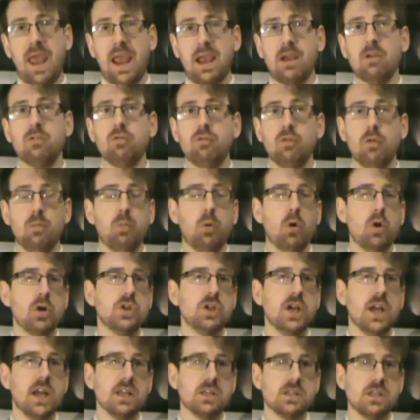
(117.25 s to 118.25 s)
extra
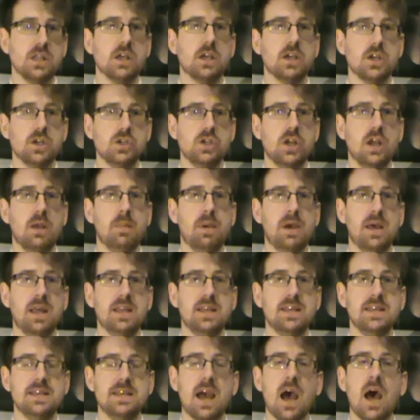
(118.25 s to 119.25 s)
project that Kojima
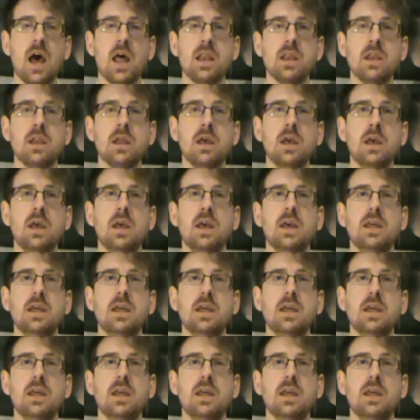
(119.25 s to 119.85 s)
had done.